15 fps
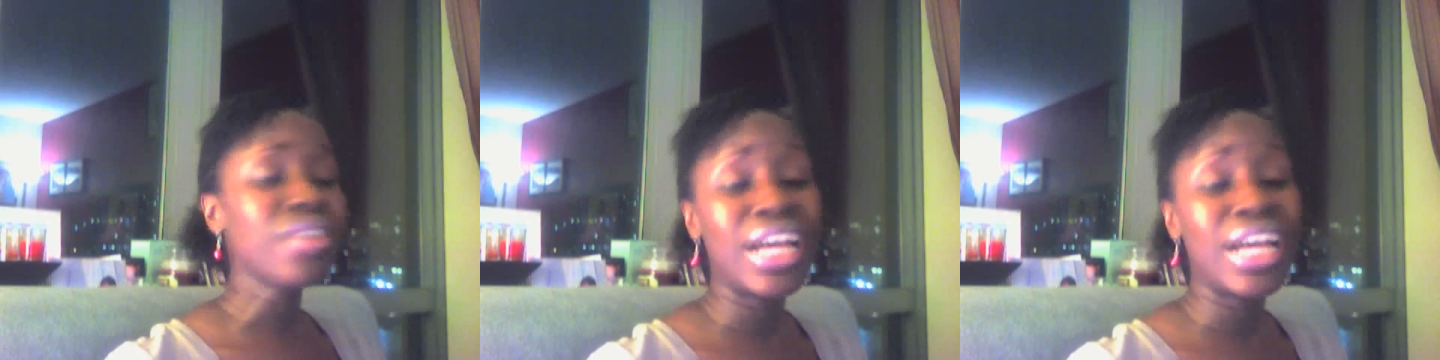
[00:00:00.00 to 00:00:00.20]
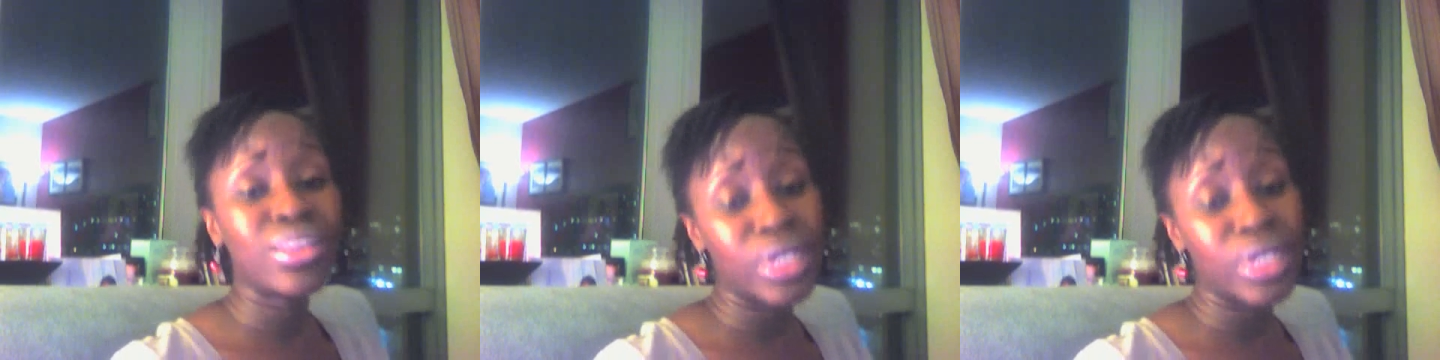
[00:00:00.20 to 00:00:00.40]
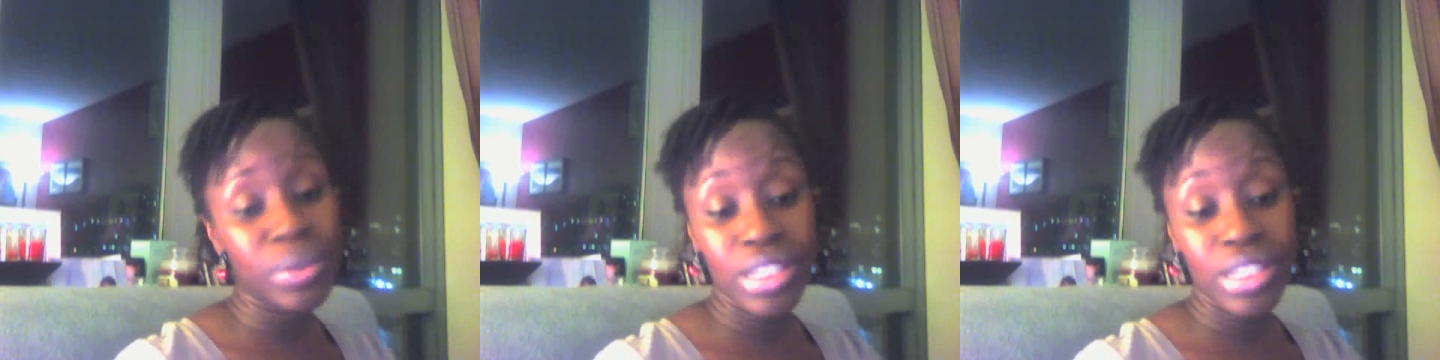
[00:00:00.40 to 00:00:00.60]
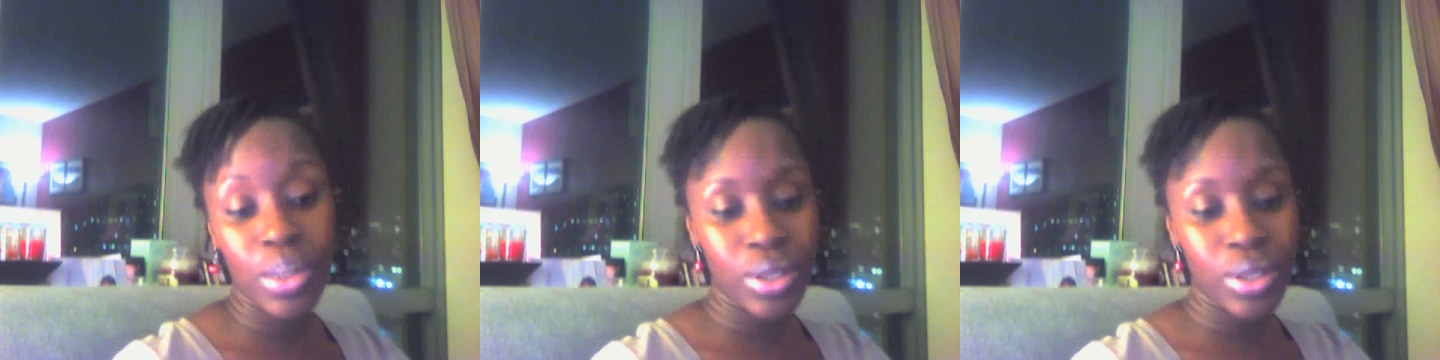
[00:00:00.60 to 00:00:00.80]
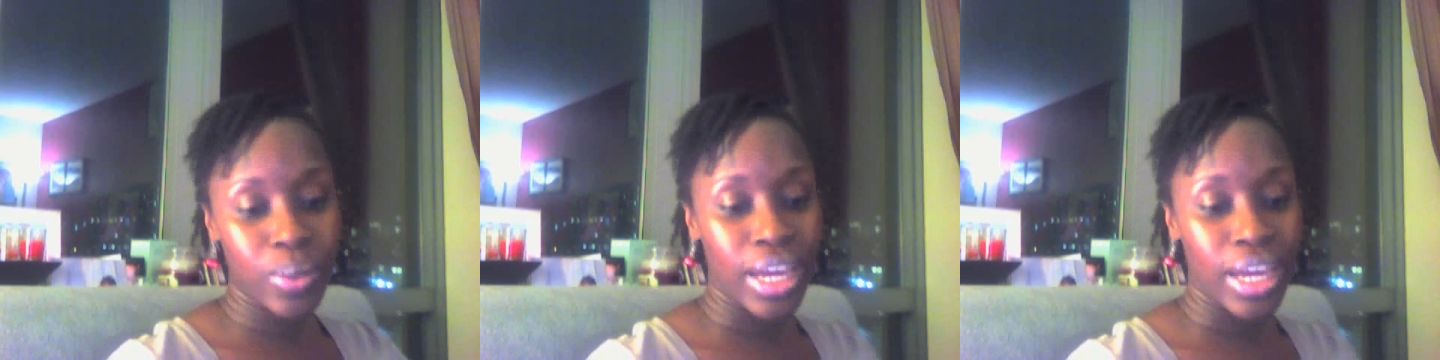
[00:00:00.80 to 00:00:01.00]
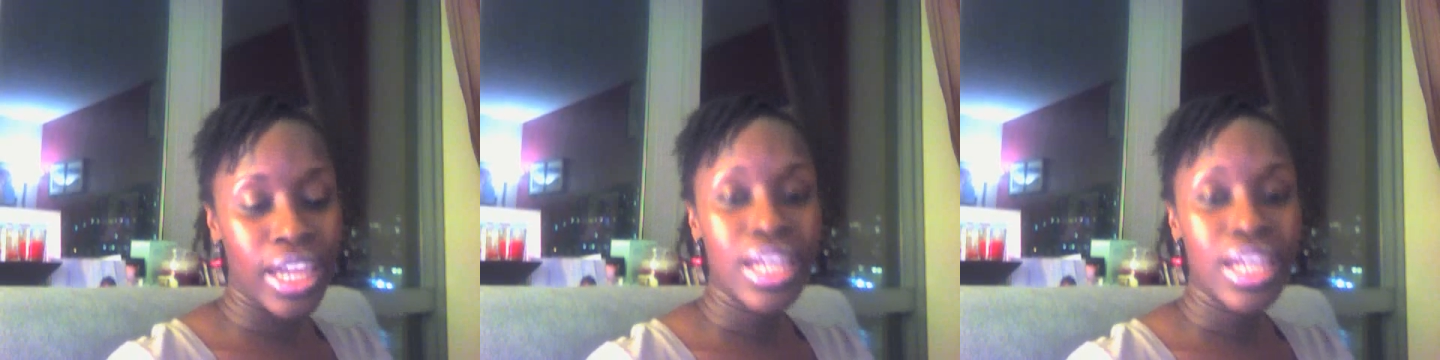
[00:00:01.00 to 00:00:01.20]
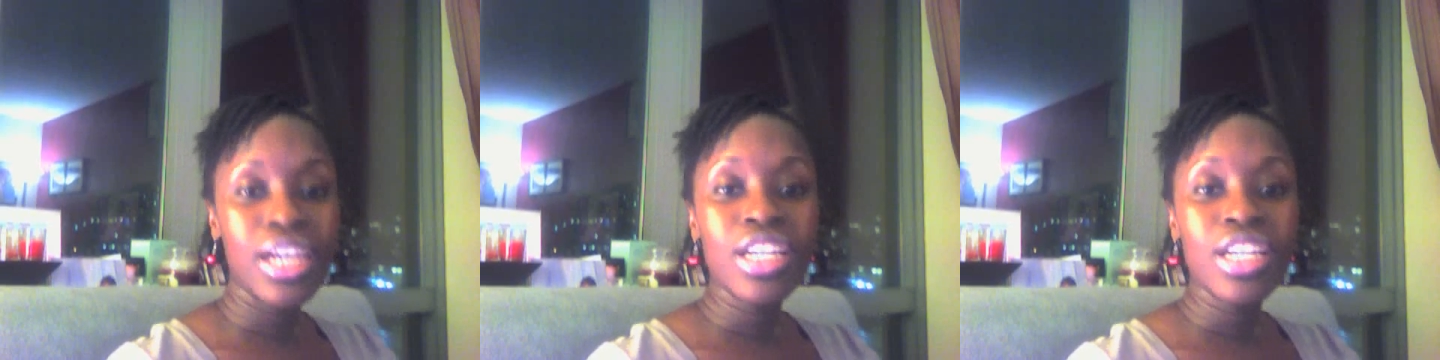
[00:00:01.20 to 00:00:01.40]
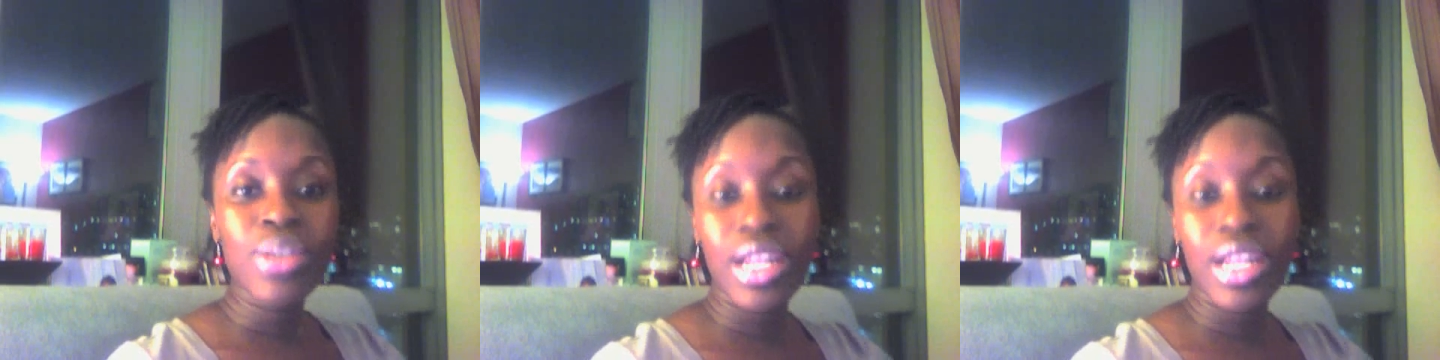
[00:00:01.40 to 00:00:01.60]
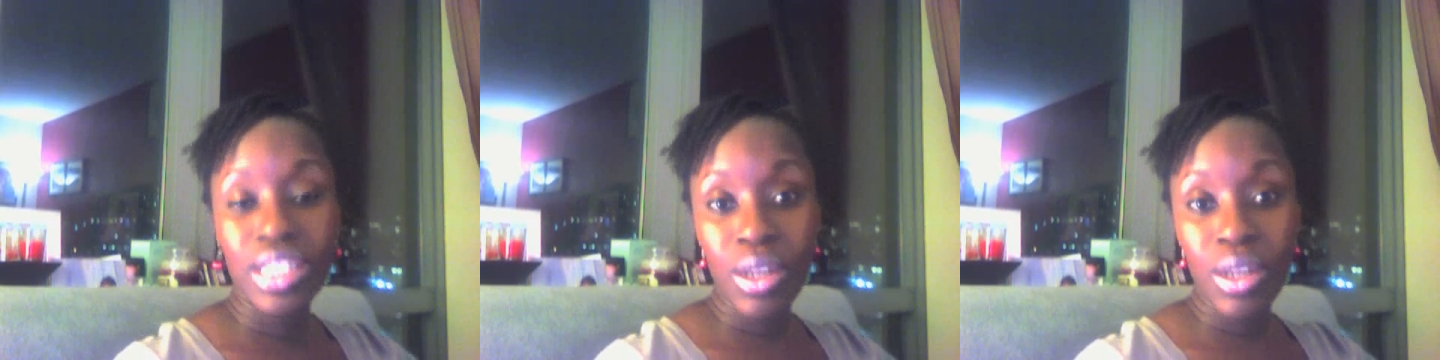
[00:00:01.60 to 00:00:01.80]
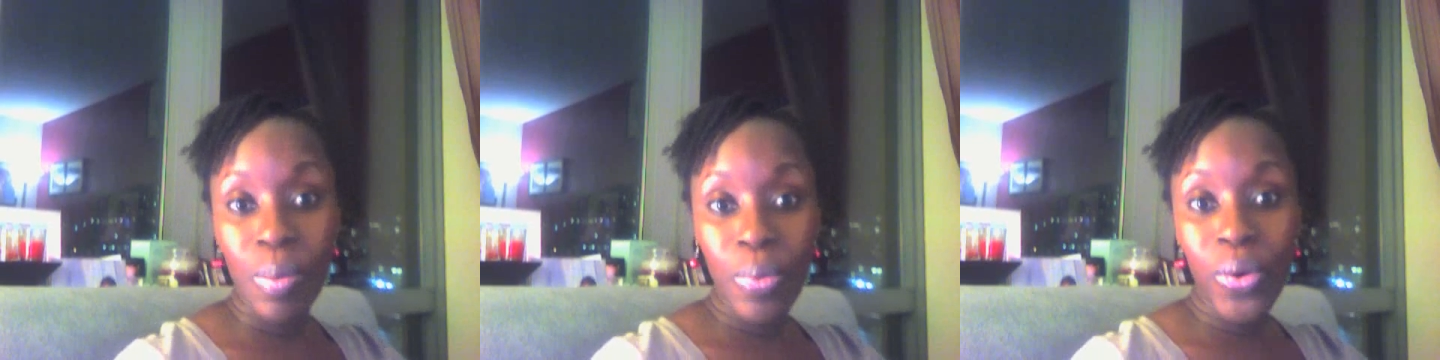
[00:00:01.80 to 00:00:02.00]
I thought there was no other way. So at a
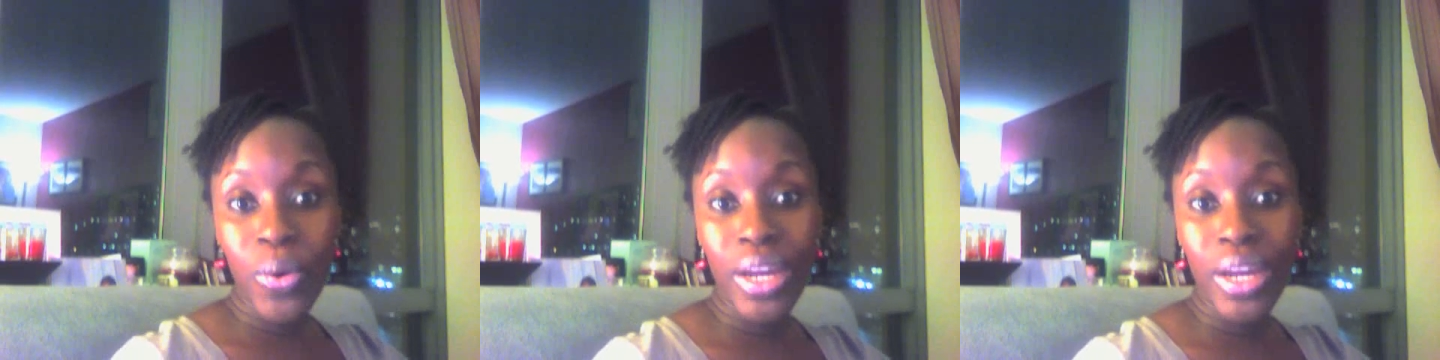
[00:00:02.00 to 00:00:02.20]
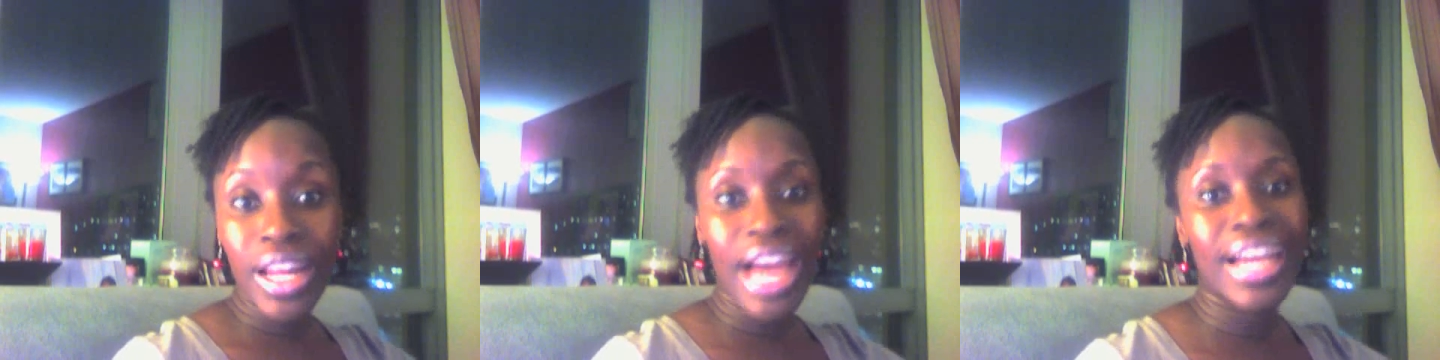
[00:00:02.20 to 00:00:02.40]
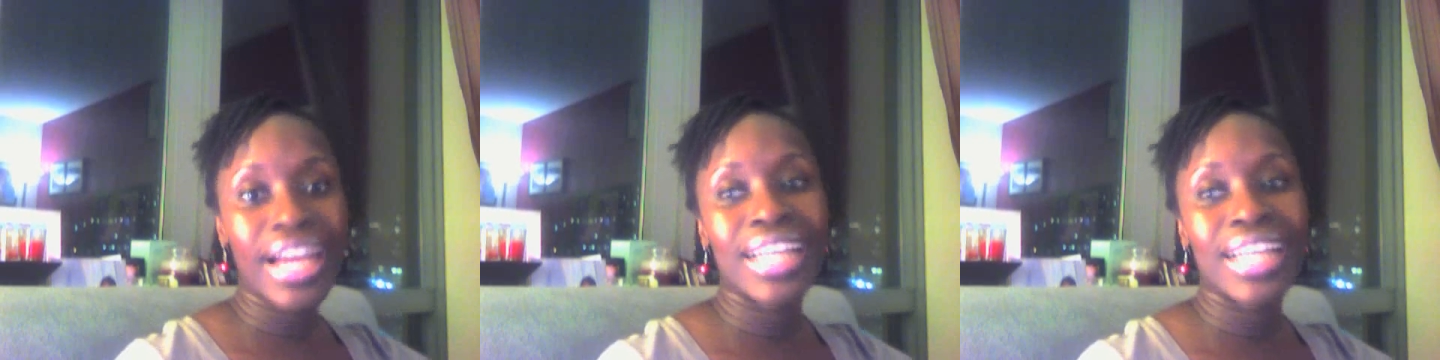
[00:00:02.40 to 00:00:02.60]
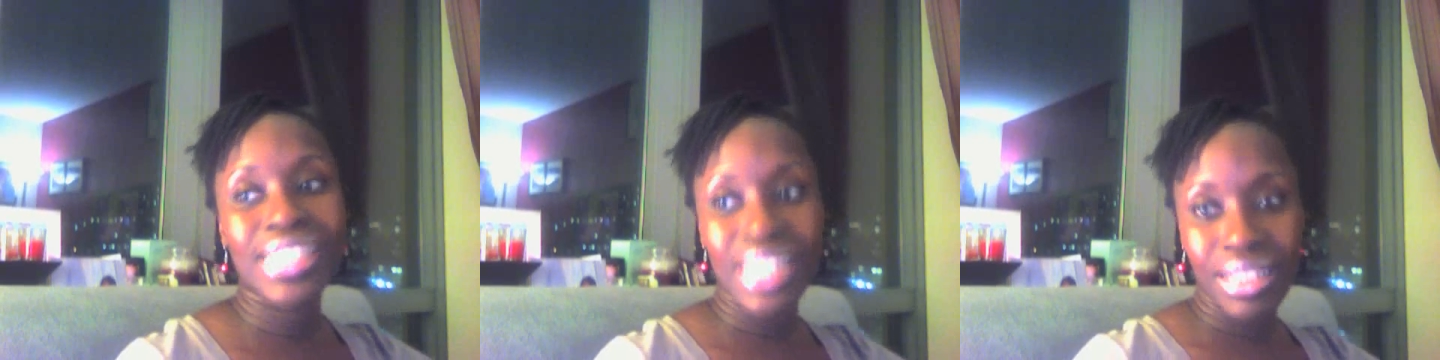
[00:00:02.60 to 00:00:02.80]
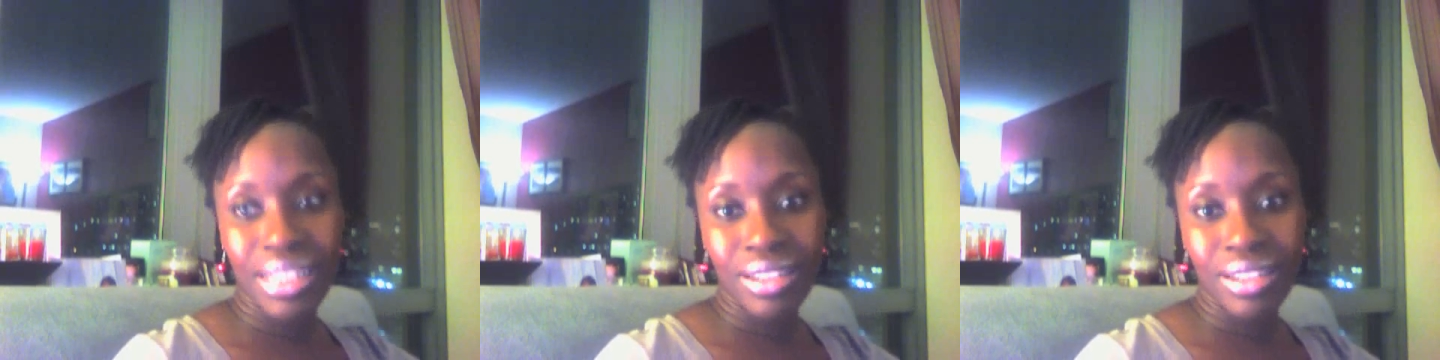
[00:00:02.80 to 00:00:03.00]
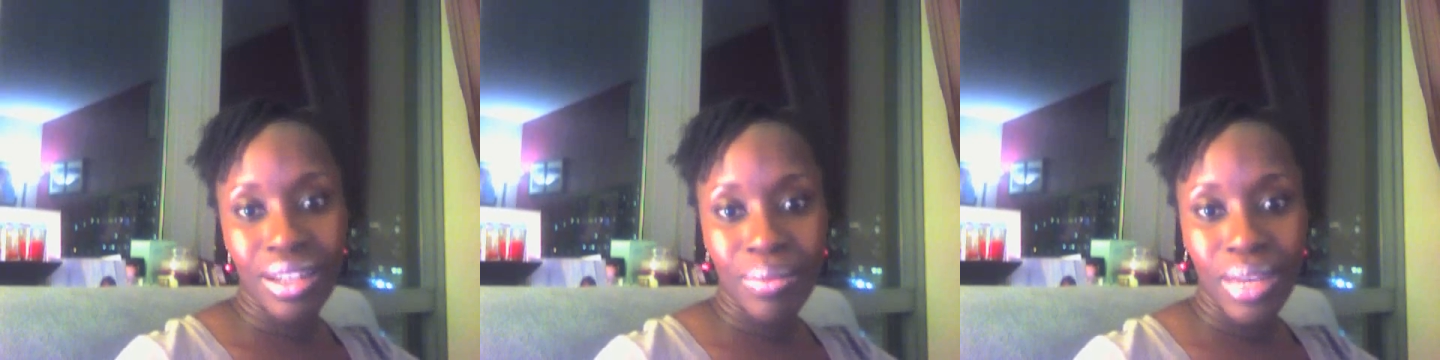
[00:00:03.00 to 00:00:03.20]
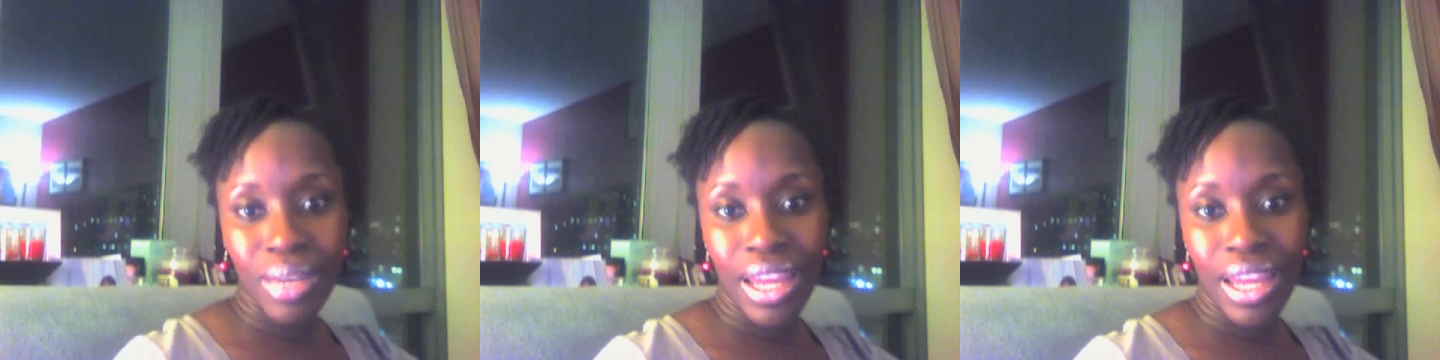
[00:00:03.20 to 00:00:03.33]
certain point, I got sick of them.